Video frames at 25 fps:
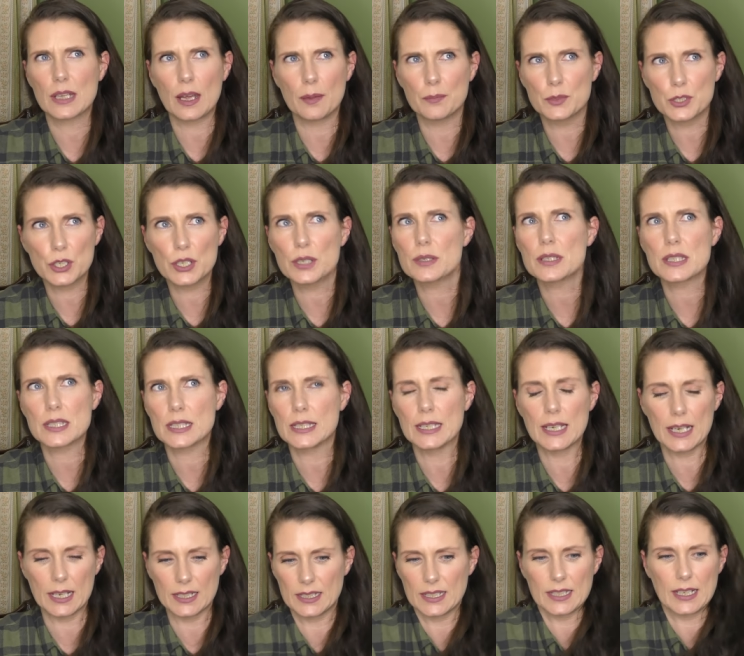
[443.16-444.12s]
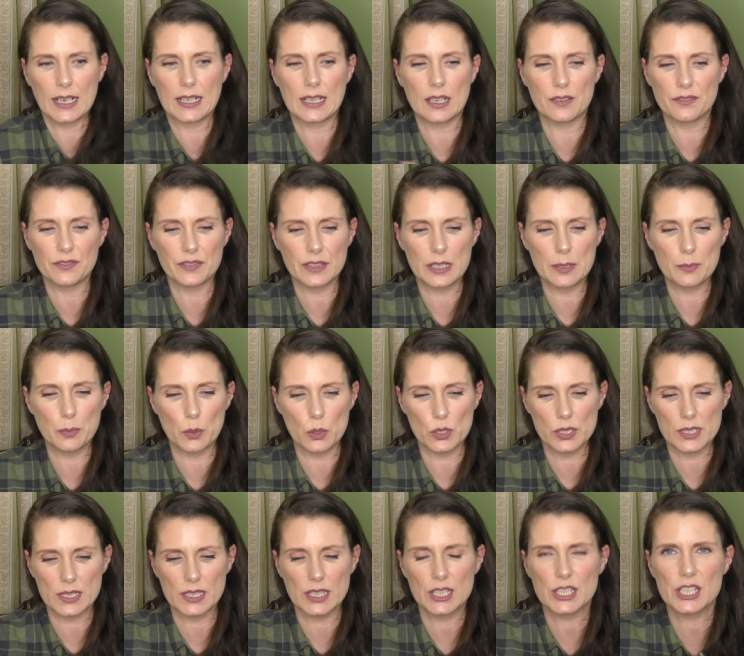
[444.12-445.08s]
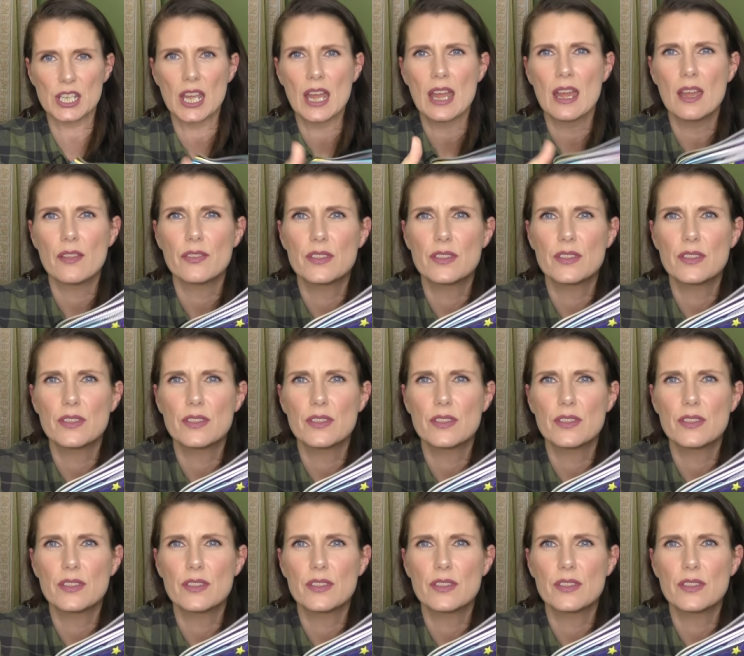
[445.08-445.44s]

I'm sure it was three ninety nine and free postage.